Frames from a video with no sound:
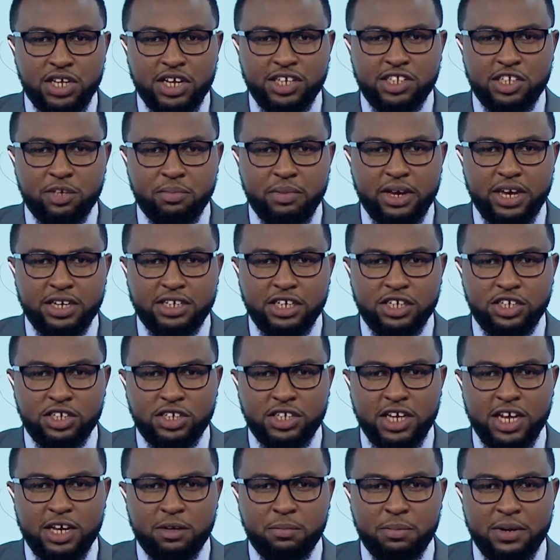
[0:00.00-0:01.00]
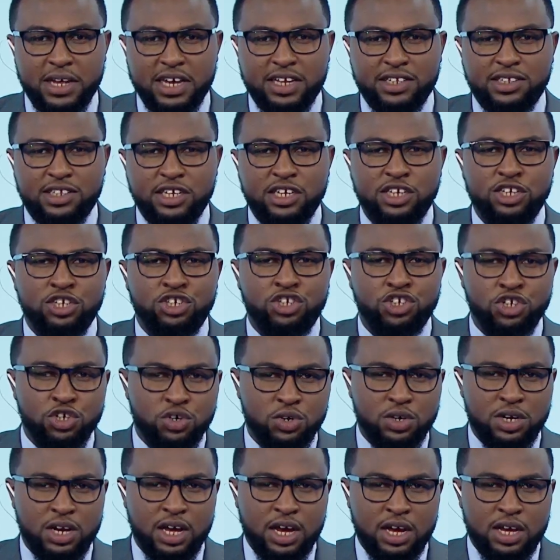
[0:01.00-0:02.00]
estimated to take place in
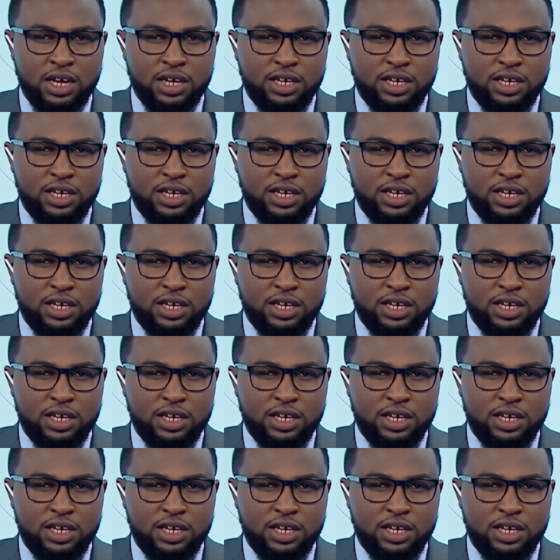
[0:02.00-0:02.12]
June,